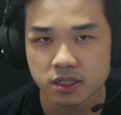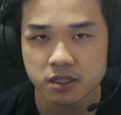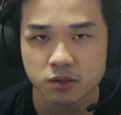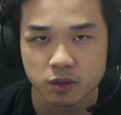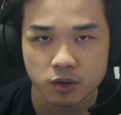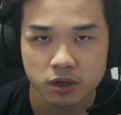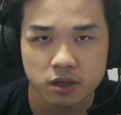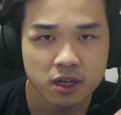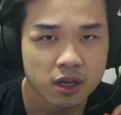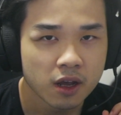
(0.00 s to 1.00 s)
since his rework,
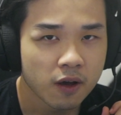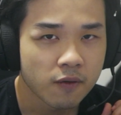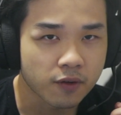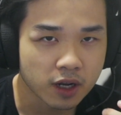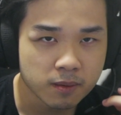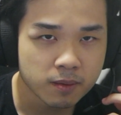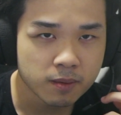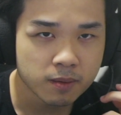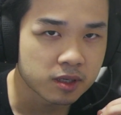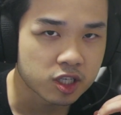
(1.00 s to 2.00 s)
Volibear
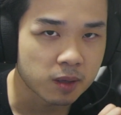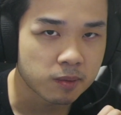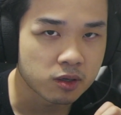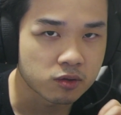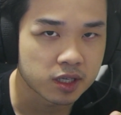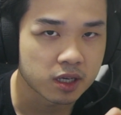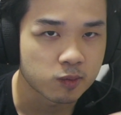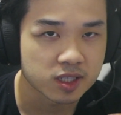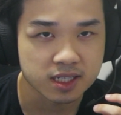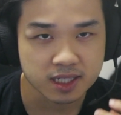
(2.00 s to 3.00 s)
has been a champion whose kit
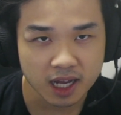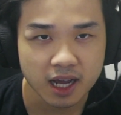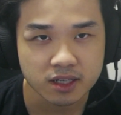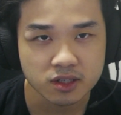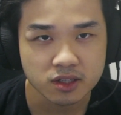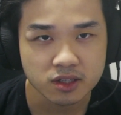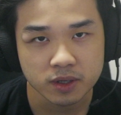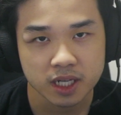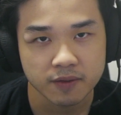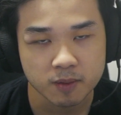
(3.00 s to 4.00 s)
was designed to
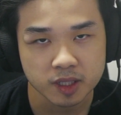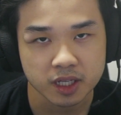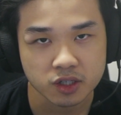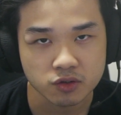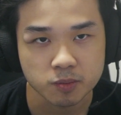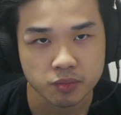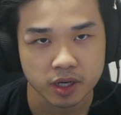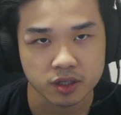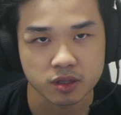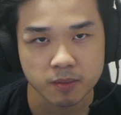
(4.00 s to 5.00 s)
always have the potential to break
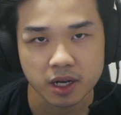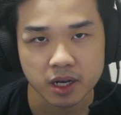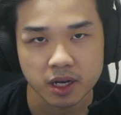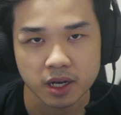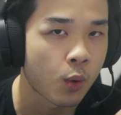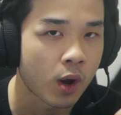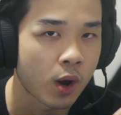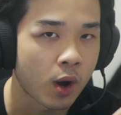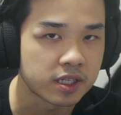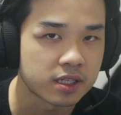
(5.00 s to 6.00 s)
into the metagame. While
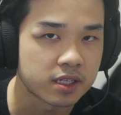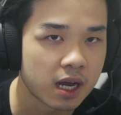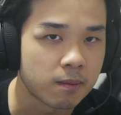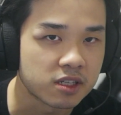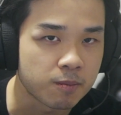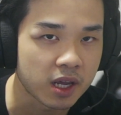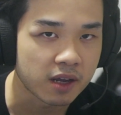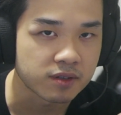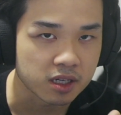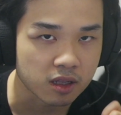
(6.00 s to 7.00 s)
in recent times he may
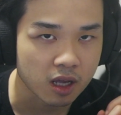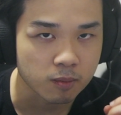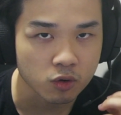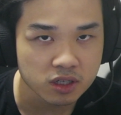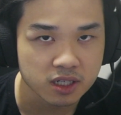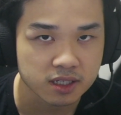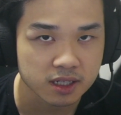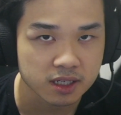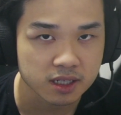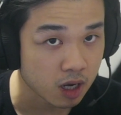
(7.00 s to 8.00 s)
have seen a lot more success
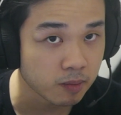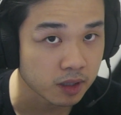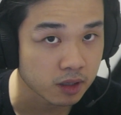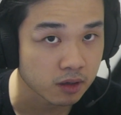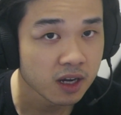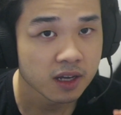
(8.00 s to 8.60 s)
as a top laner,